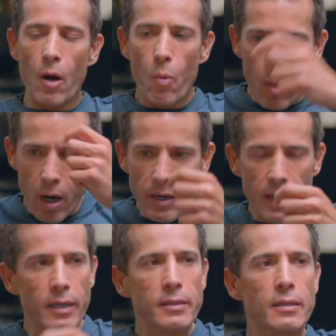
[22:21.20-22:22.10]

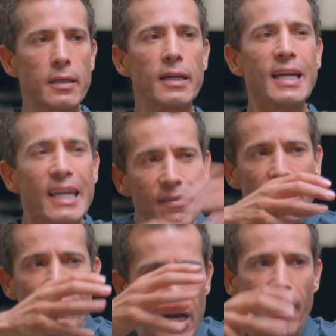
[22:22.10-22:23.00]
awareness that
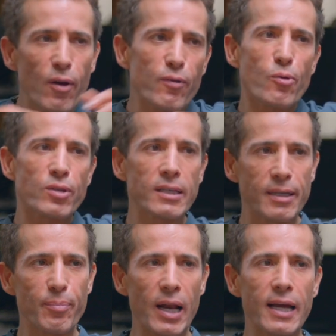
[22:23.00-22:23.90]
even if you have all of those
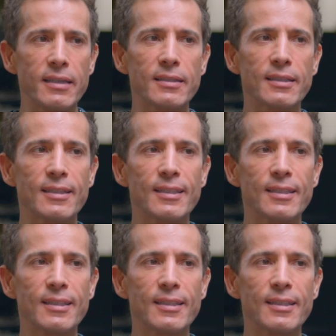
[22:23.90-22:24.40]
things in place,